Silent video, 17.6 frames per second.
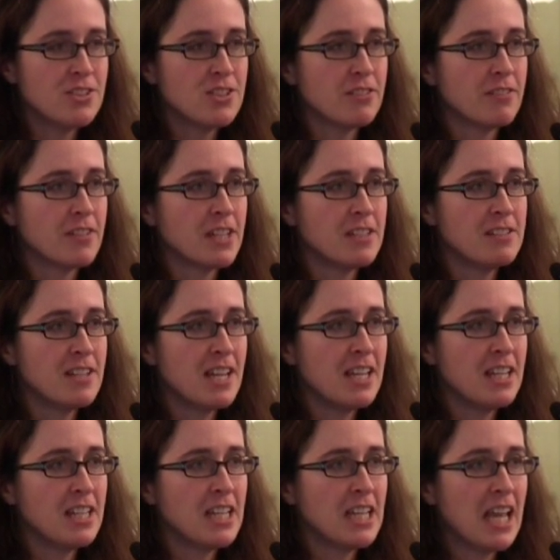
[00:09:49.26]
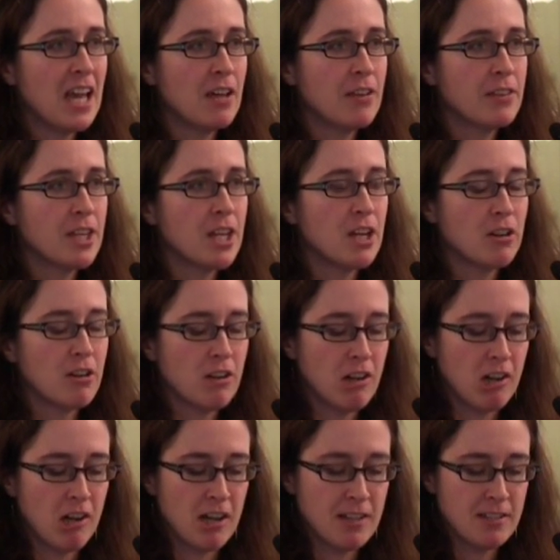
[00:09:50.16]
of containing healthcare
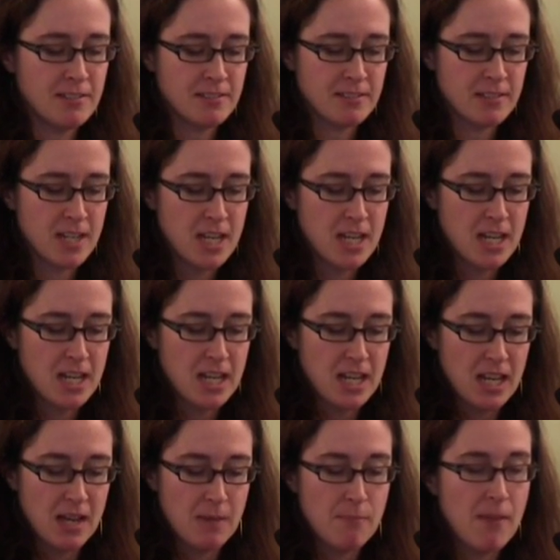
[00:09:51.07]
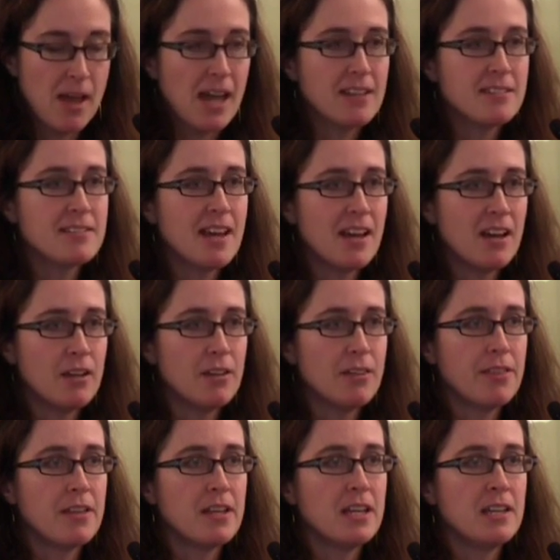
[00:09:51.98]
costs, Mass
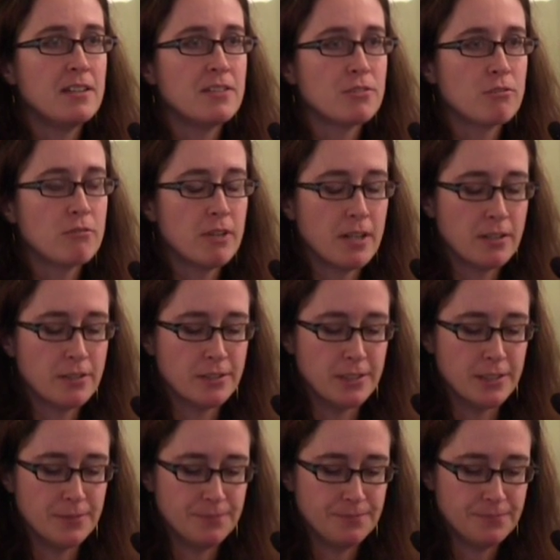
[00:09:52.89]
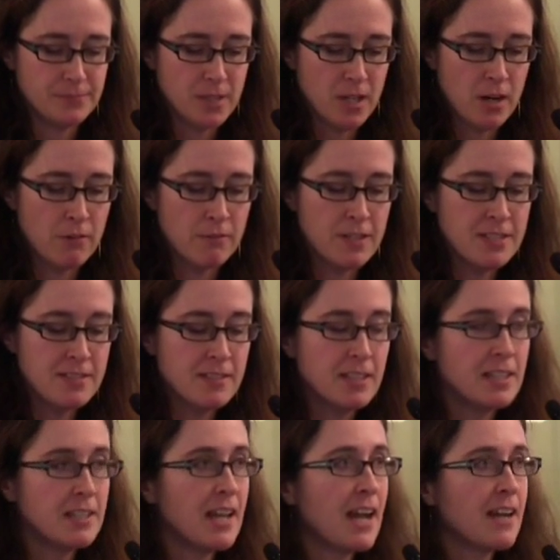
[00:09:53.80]
Health is critical. Our
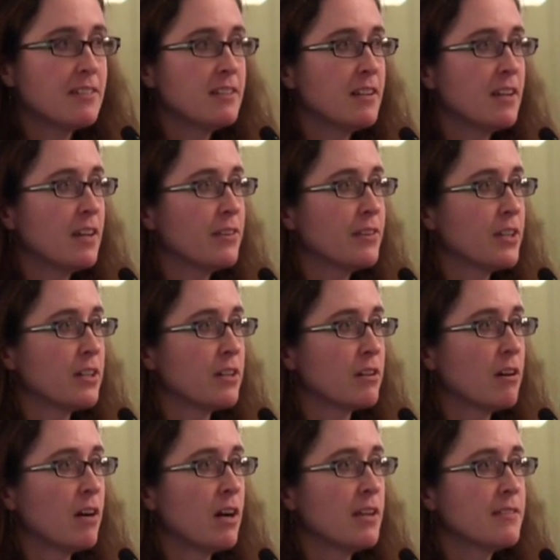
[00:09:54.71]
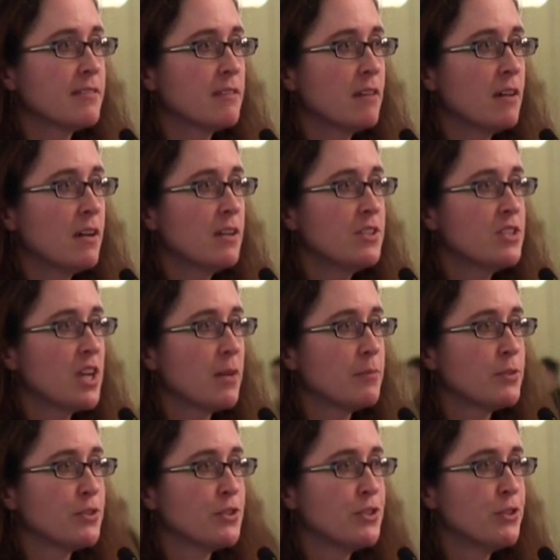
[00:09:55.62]
recently enacted Healthcare Costs Law,
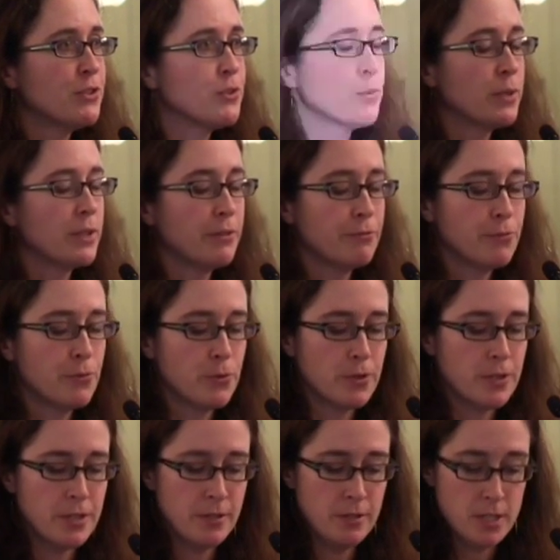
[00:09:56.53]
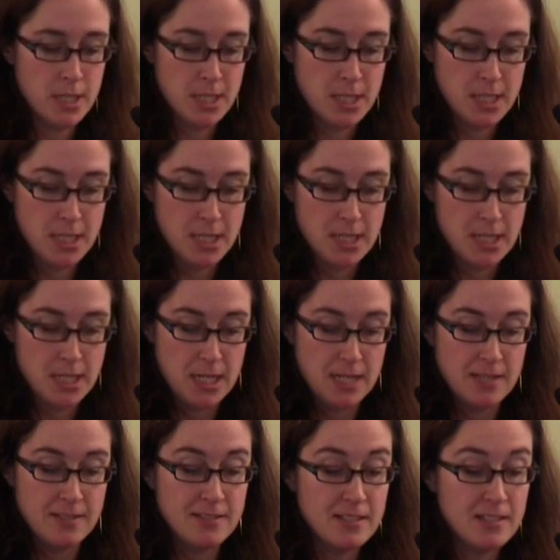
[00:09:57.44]
Chapter 224,
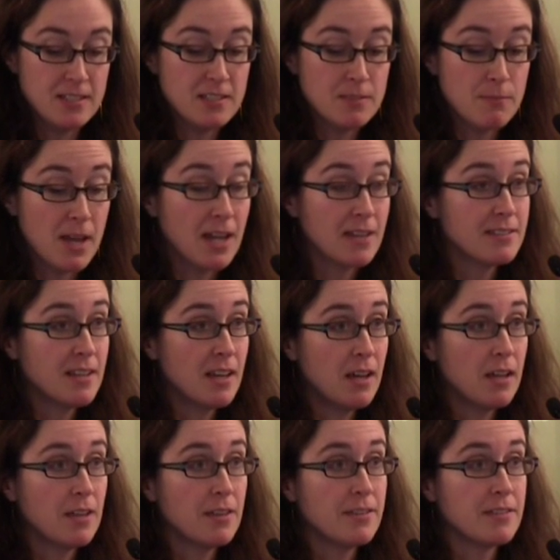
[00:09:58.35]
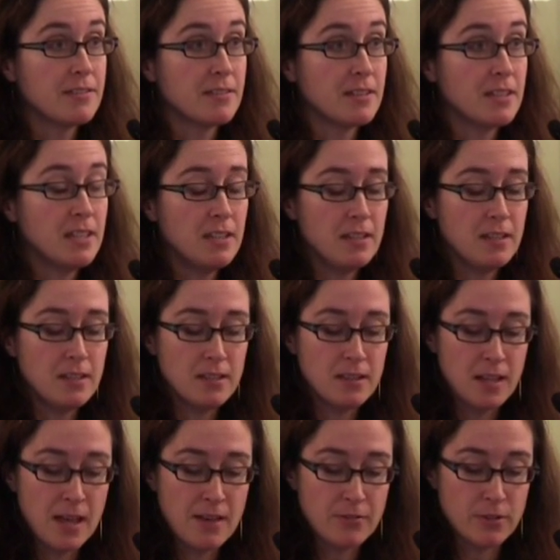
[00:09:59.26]
sees Mass Health as a key
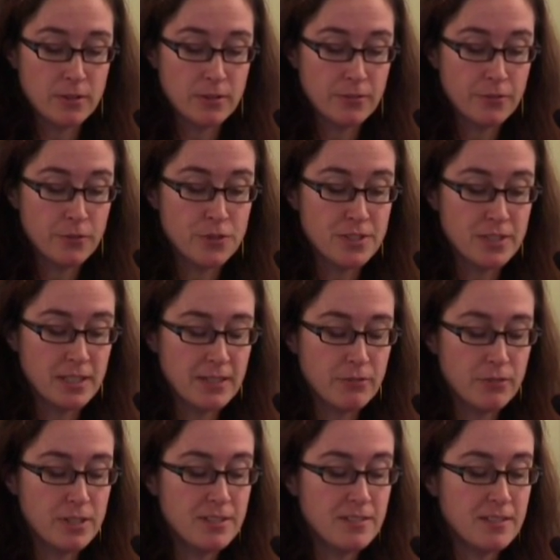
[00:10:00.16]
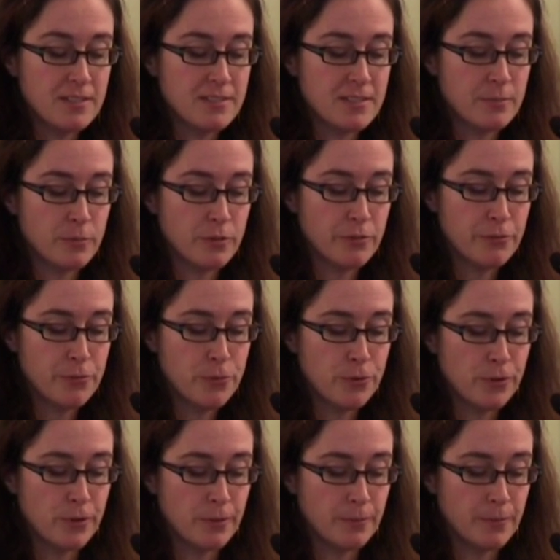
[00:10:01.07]
lever for delivery system
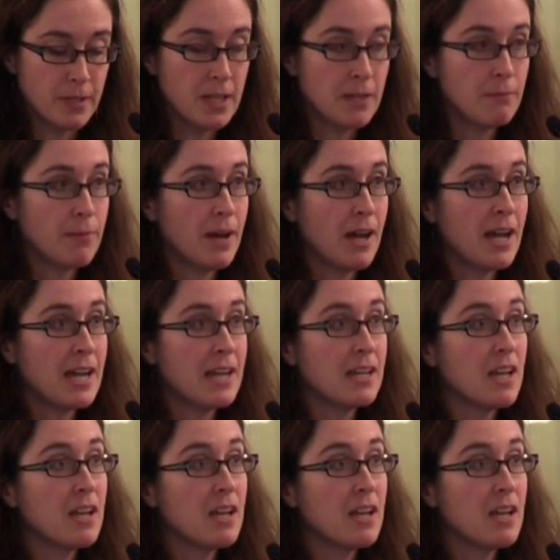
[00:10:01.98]
reform. And by